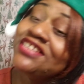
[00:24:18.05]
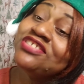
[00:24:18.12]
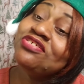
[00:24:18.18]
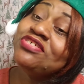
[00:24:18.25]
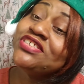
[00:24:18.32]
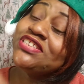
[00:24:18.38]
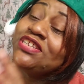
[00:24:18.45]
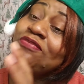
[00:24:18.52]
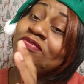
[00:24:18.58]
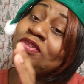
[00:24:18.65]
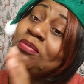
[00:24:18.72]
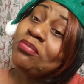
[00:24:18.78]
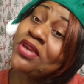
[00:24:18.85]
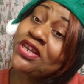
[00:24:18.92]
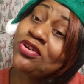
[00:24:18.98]
So it's the
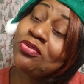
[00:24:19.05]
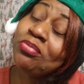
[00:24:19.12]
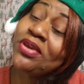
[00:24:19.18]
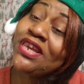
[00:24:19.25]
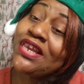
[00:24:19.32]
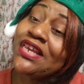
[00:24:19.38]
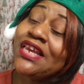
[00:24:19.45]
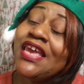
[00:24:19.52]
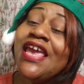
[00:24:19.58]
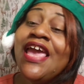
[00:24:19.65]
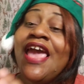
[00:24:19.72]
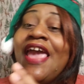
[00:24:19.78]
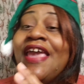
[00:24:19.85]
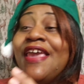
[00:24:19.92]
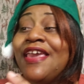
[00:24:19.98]
flamingo pink,
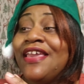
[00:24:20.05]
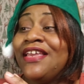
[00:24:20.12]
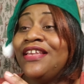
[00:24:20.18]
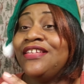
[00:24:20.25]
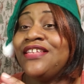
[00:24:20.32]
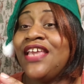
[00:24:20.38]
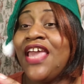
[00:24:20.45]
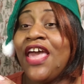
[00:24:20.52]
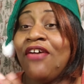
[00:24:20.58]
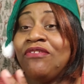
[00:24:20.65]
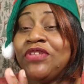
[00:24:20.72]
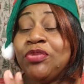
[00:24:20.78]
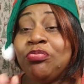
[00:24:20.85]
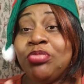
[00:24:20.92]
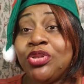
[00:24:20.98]
and they
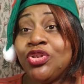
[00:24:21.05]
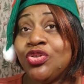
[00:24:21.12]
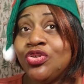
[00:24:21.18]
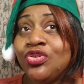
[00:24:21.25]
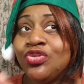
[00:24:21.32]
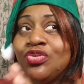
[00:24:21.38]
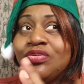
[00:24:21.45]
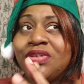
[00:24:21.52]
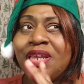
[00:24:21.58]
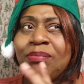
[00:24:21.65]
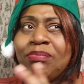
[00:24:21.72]
have the blue,